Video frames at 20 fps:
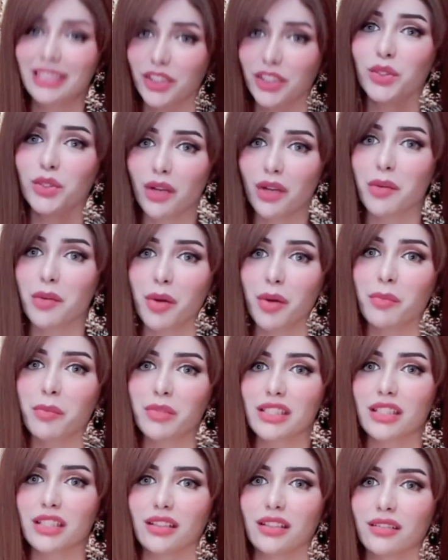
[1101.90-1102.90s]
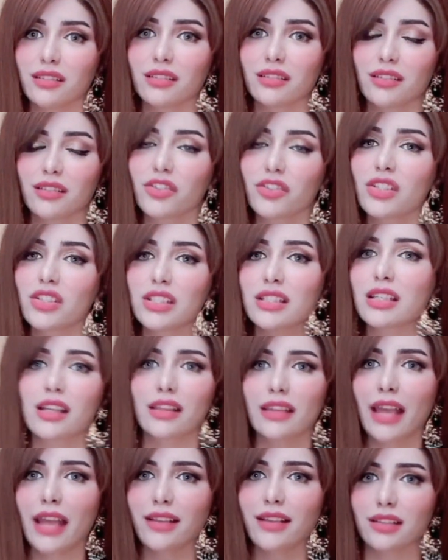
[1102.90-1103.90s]
you are a property. You're just
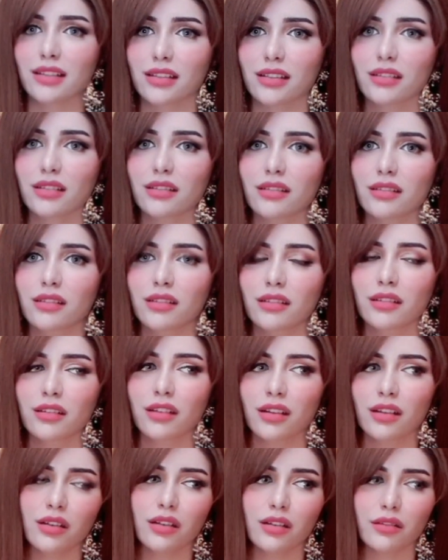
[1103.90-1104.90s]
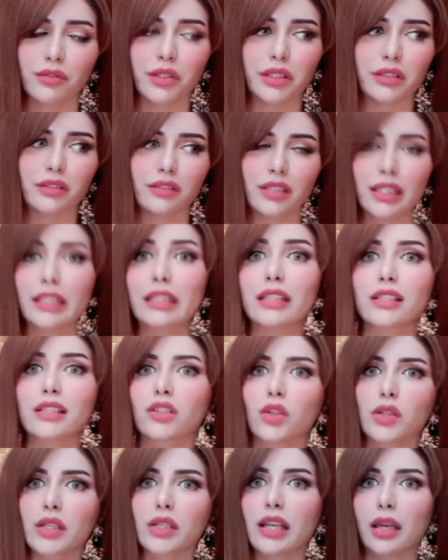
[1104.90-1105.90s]
another asset. Well, at
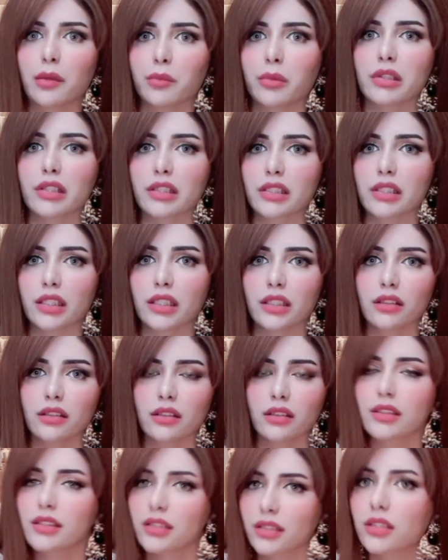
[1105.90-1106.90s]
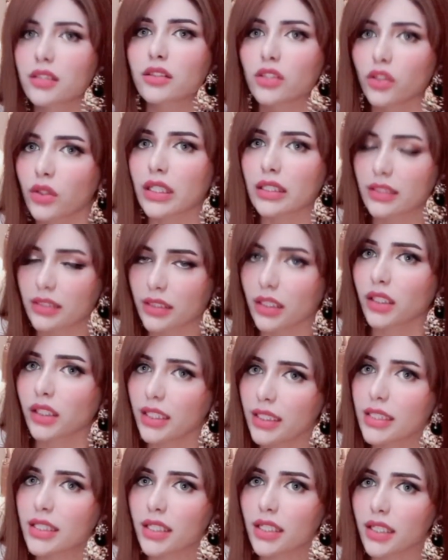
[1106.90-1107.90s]
least not a liability. You're still
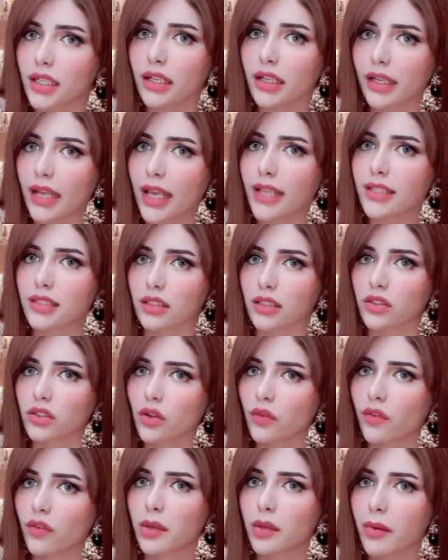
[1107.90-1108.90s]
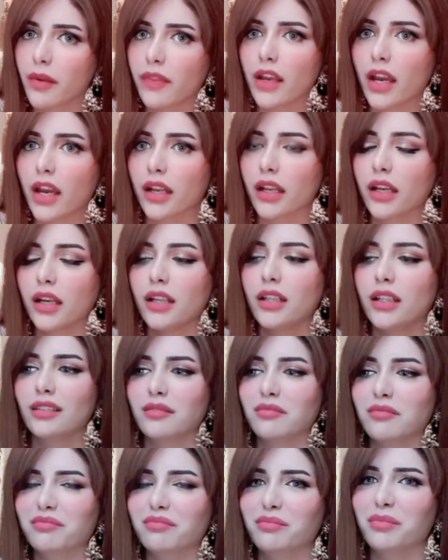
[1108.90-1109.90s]
considered an asset. Don't worry about that.
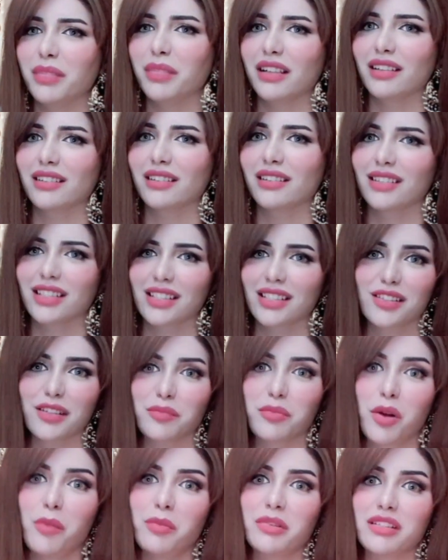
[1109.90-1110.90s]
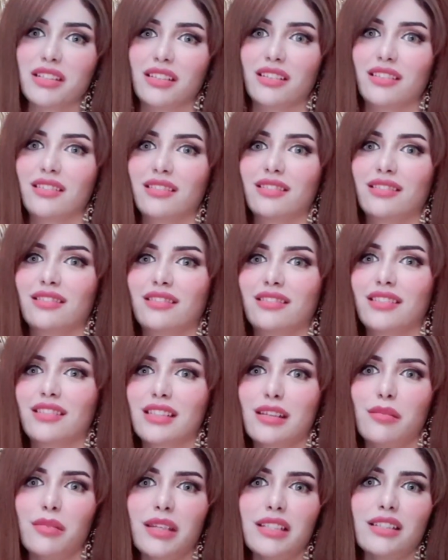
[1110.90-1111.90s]
But it's still property.
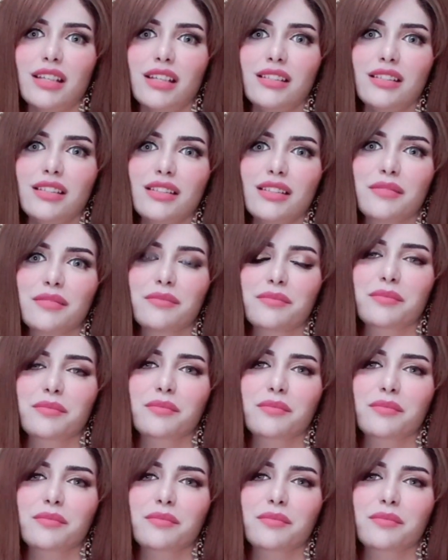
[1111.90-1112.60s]
Does that make sense?